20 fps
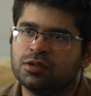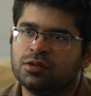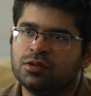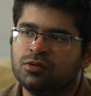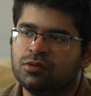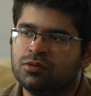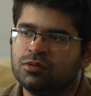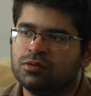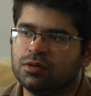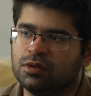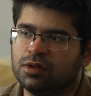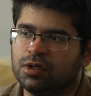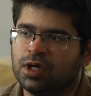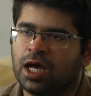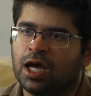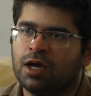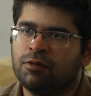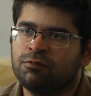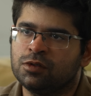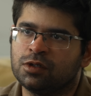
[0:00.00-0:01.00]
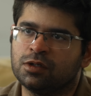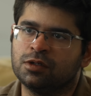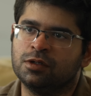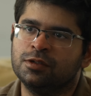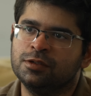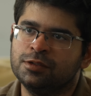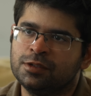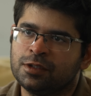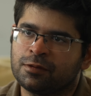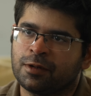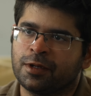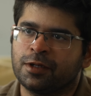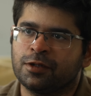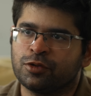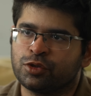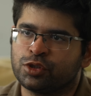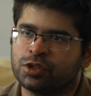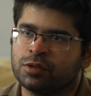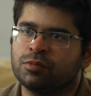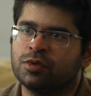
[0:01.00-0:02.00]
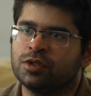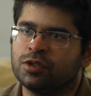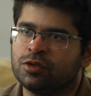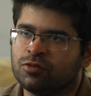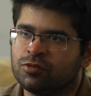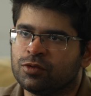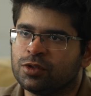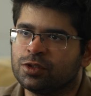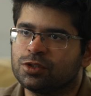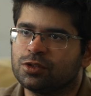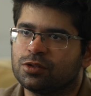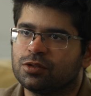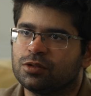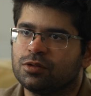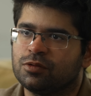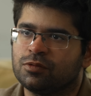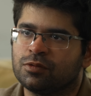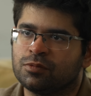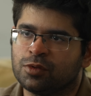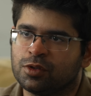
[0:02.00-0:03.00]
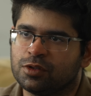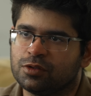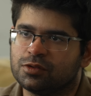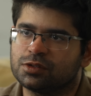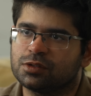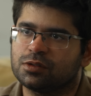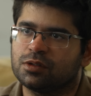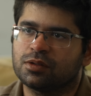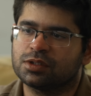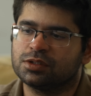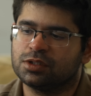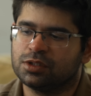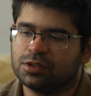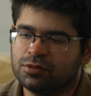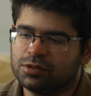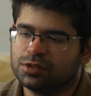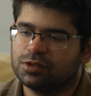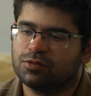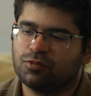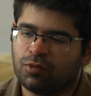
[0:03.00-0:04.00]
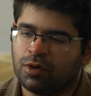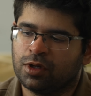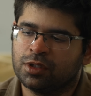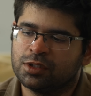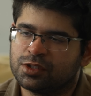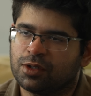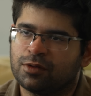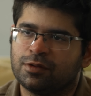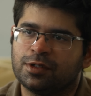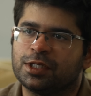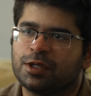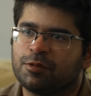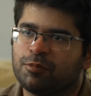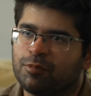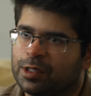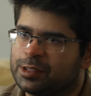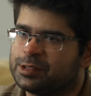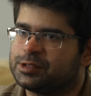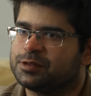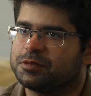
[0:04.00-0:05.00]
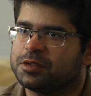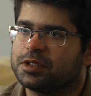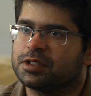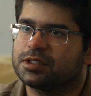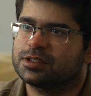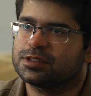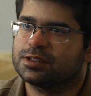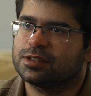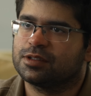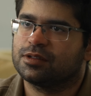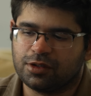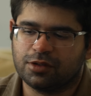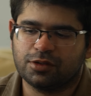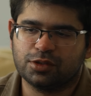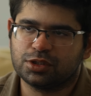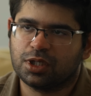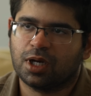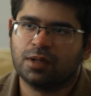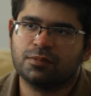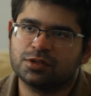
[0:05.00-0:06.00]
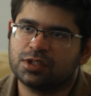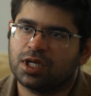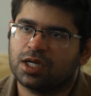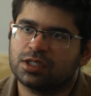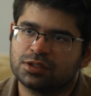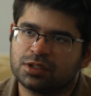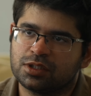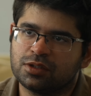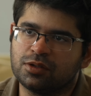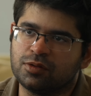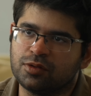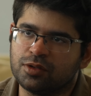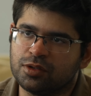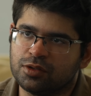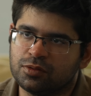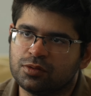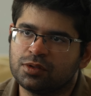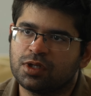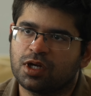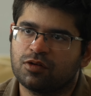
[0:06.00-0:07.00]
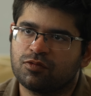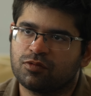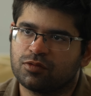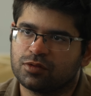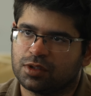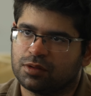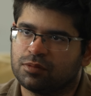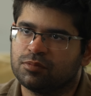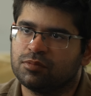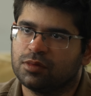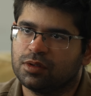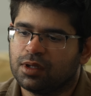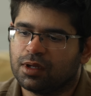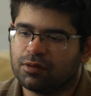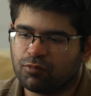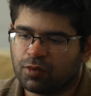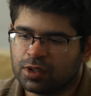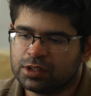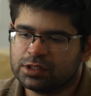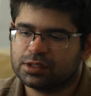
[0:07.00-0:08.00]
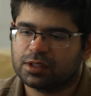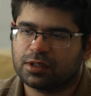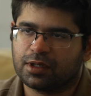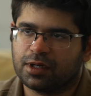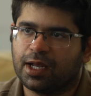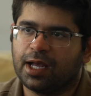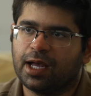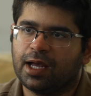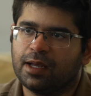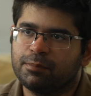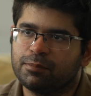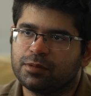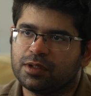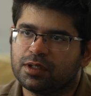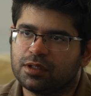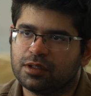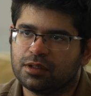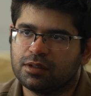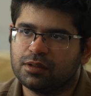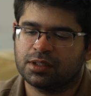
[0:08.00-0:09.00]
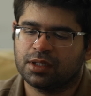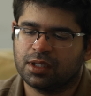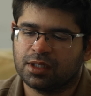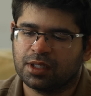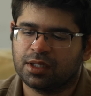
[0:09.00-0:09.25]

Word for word: you have to earn the right to ship a new feature from your user. Because the user wants already a bunch of things. Your job is to actually go and do that for them. And once they're happy, they're